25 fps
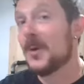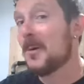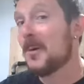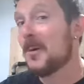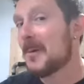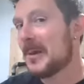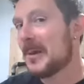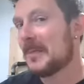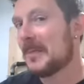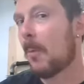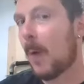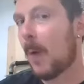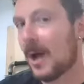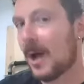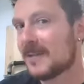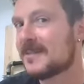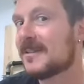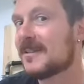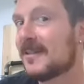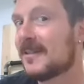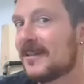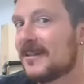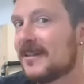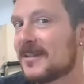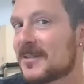with what's
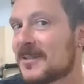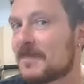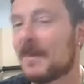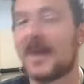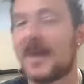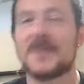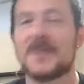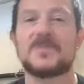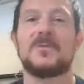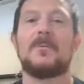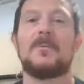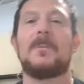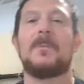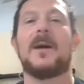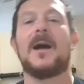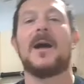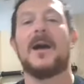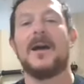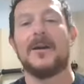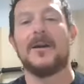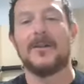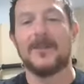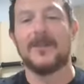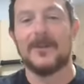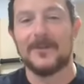in the special
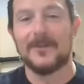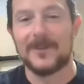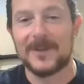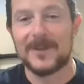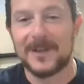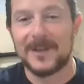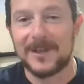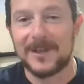pile over here.